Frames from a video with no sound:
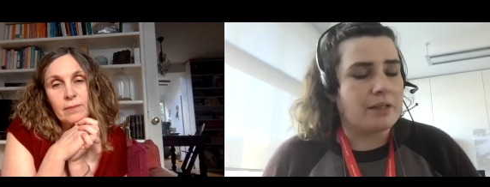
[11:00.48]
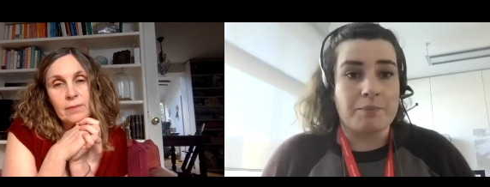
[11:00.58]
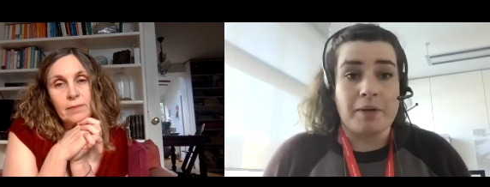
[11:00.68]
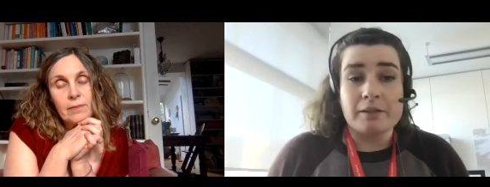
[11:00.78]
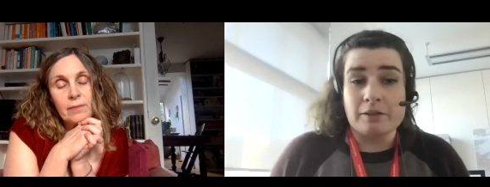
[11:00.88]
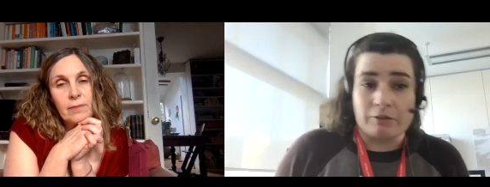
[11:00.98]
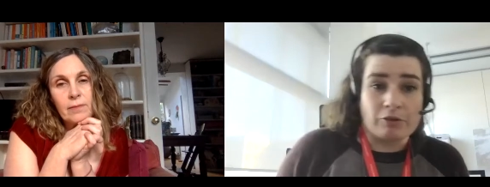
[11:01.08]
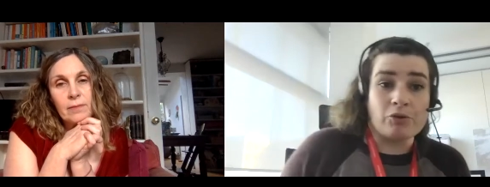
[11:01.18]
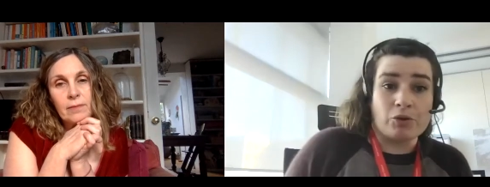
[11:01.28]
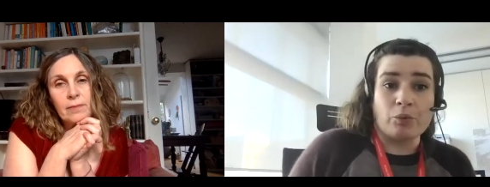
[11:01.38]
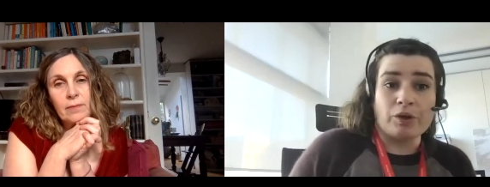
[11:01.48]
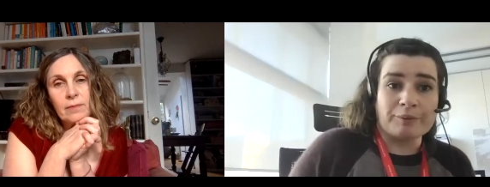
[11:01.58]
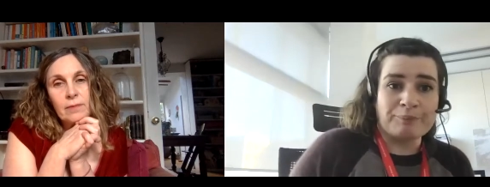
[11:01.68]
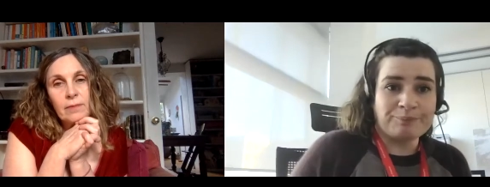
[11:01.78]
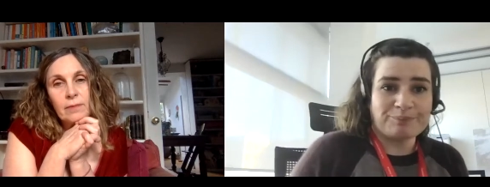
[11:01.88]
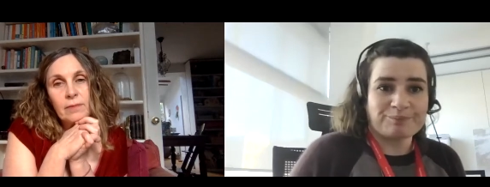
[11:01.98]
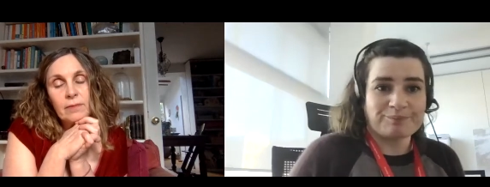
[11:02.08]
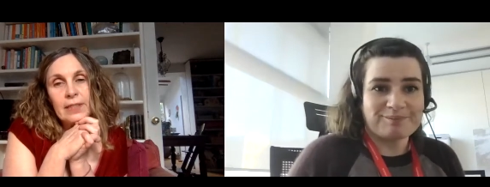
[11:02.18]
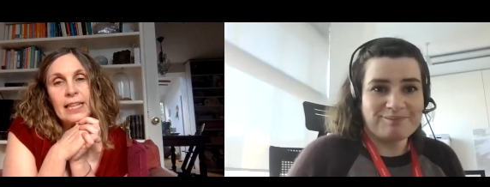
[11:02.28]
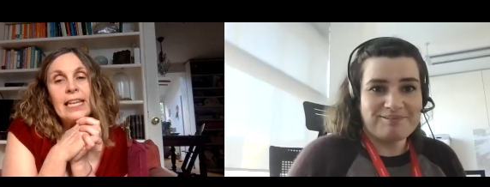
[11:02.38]
Speaker 1: it depended on who you were.
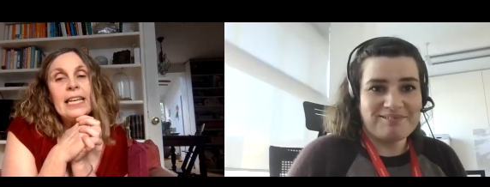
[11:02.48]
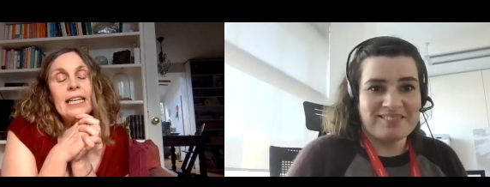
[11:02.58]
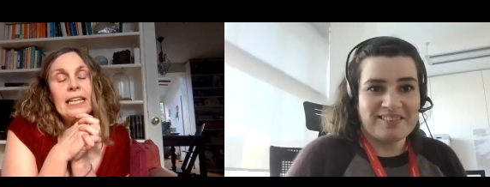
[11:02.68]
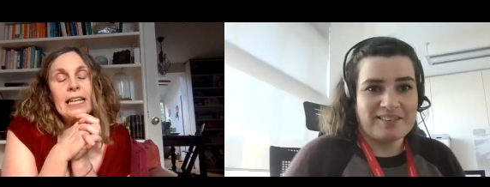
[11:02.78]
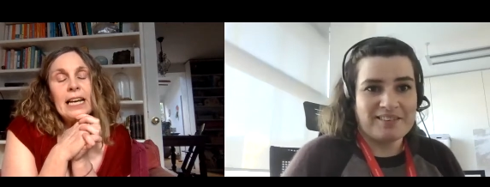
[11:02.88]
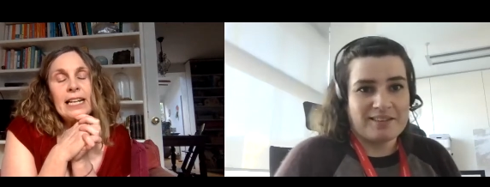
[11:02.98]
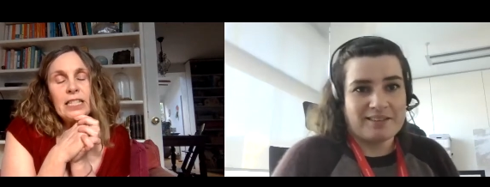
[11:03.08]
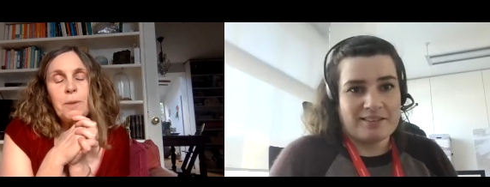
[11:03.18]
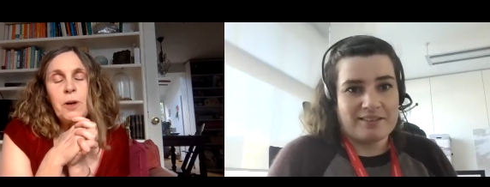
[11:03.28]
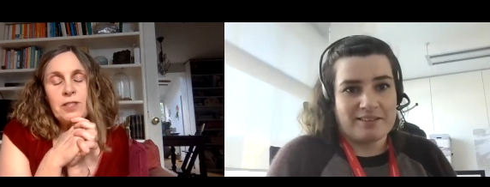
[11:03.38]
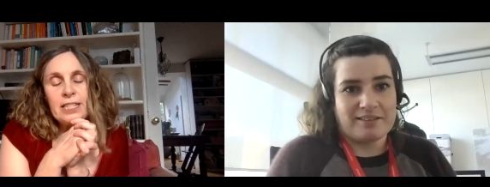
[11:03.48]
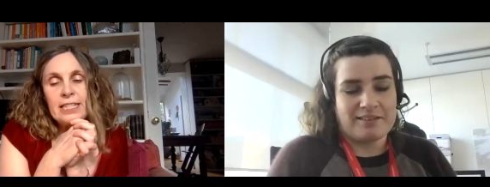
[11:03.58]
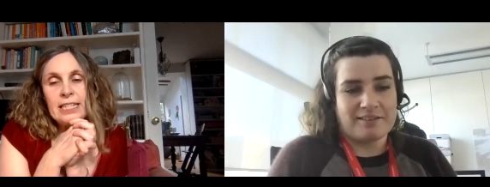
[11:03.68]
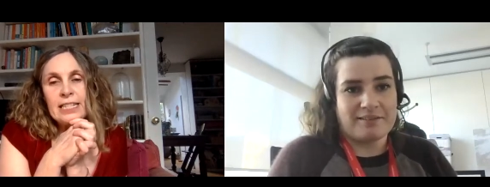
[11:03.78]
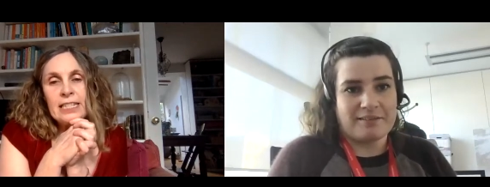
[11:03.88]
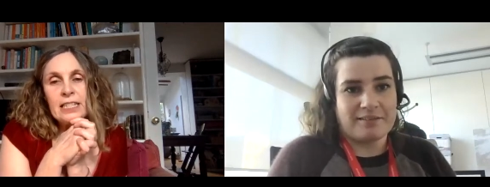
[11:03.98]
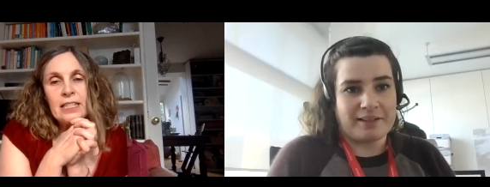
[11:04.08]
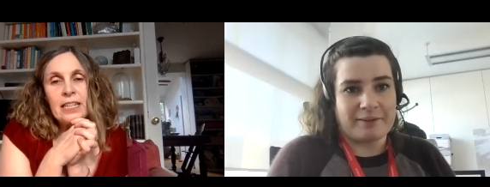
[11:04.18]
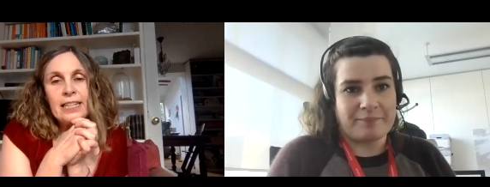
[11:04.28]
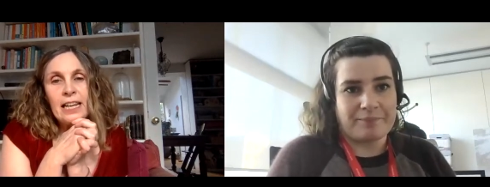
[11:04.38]
Speaker 2: I suppose it did.
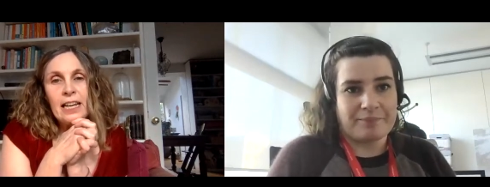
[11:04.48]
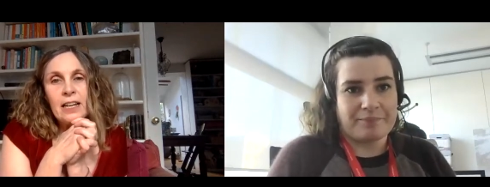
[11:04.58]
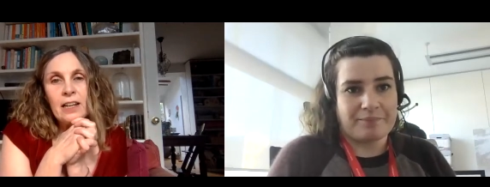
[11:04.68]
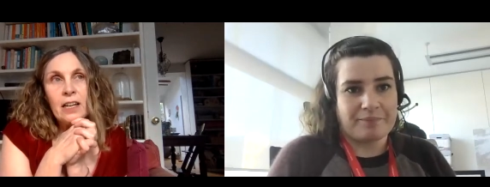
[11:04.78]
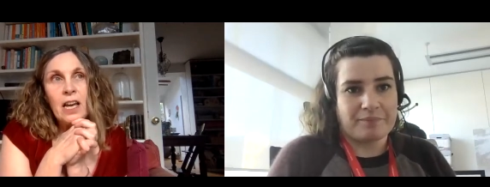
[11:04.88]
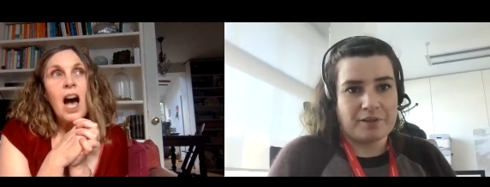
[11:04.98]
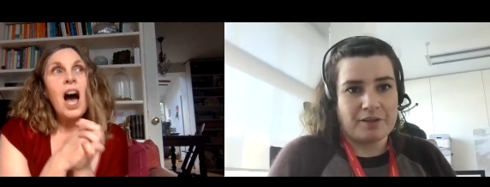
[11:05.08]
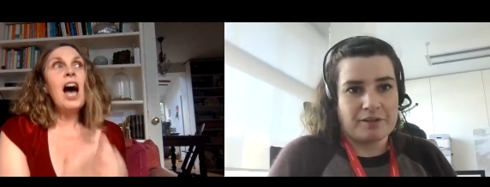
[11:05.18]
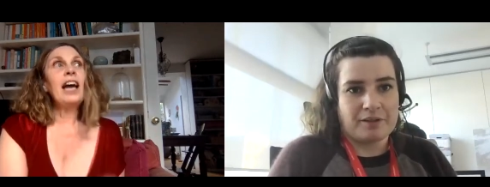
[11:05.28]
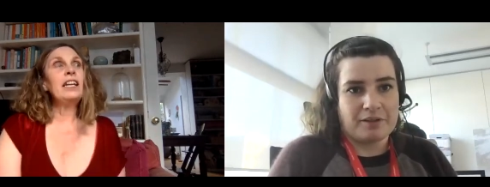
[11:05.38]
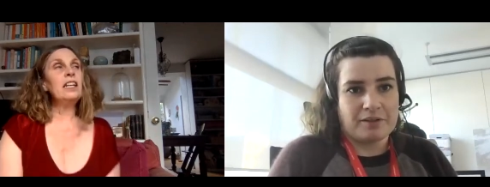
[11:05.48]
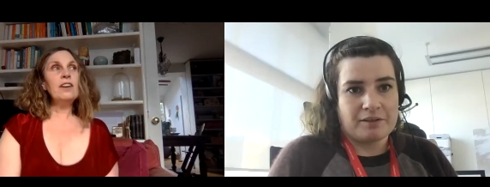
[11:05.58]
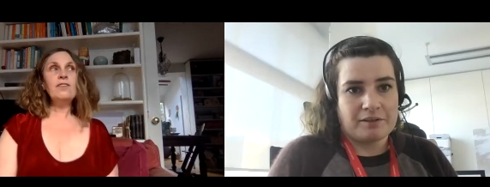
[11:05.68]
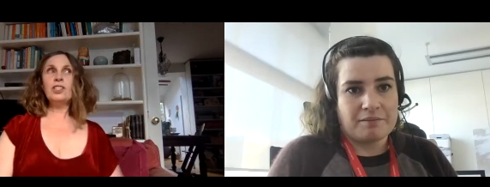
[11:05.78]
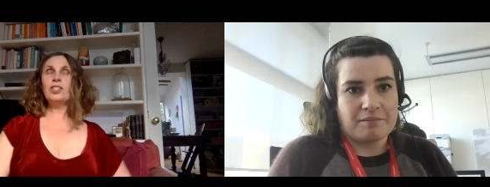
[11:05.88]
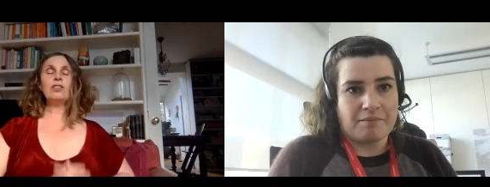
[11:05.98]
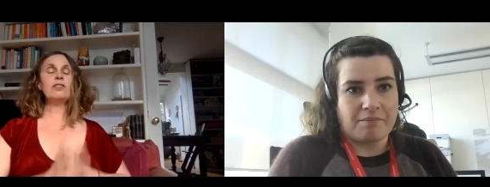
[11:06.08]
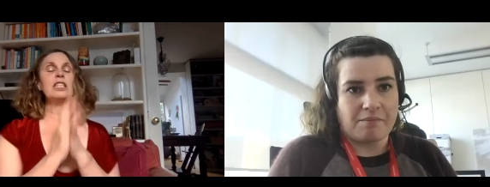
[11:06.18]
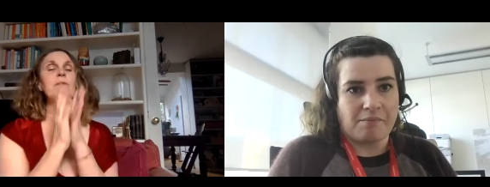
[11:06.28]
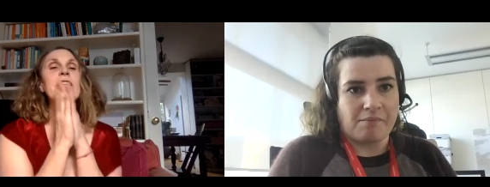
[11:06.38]
Yeah. yeah. I'd love to do
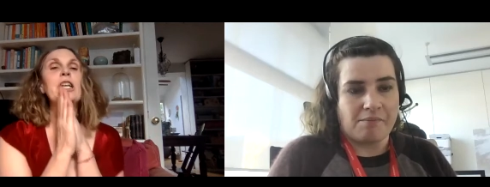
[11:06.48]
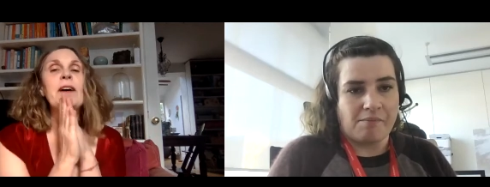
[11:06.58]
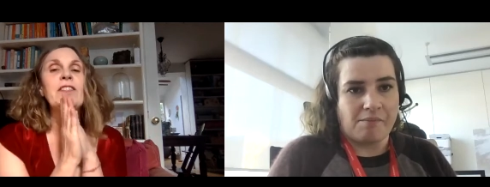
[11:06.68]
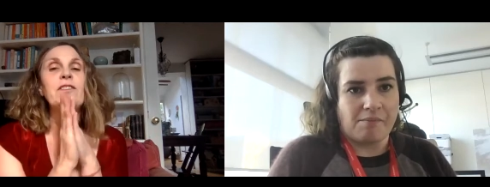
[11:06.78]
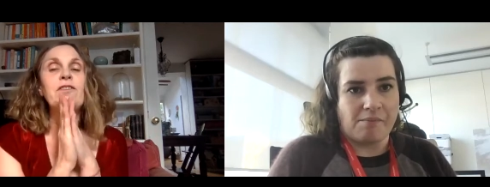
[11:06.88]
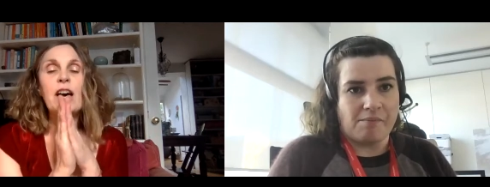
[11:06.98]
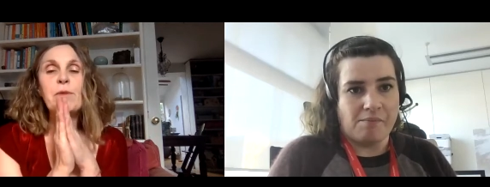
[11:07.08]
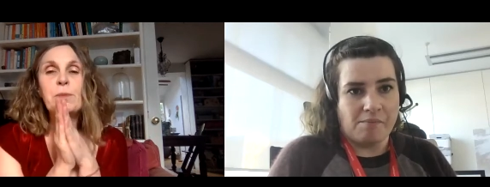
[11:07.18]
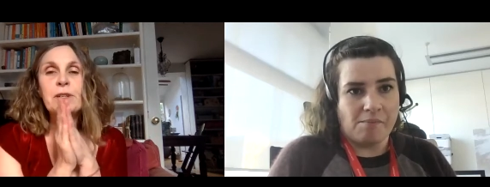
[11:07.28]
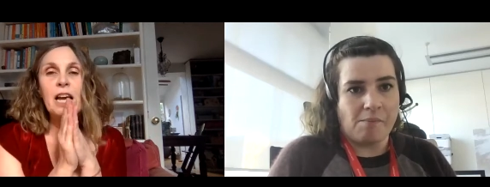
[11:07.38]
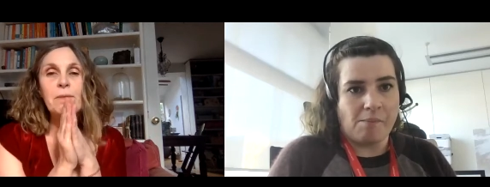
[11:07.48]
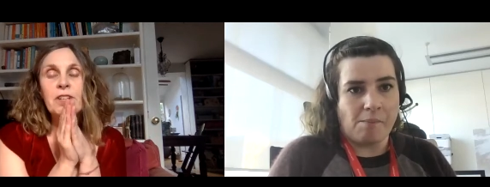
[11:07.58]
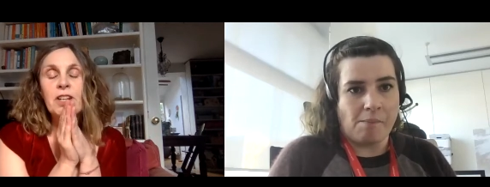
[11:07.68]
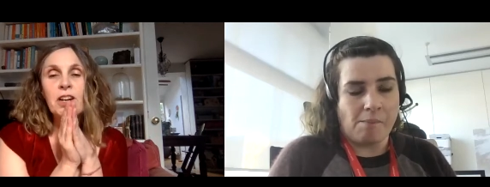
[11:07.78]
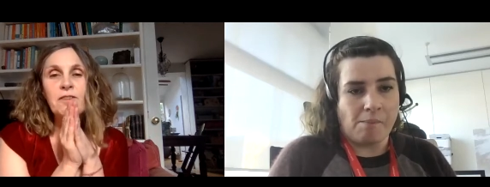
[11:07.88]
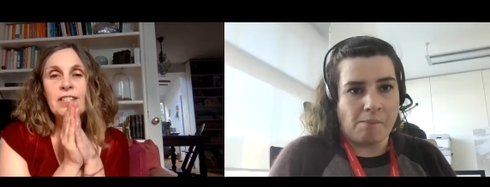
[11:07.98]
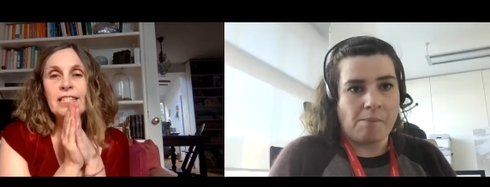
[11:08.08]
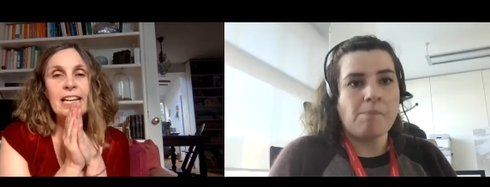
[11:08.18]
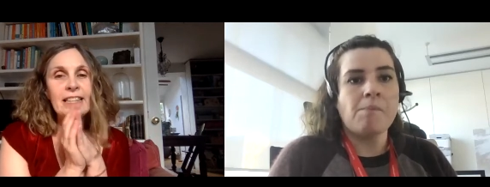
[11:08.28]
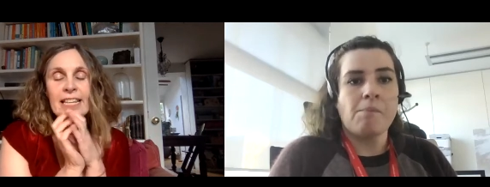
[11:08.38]
something about the famine, but I'm nervous. And
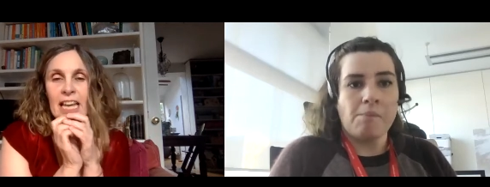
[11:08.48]
I think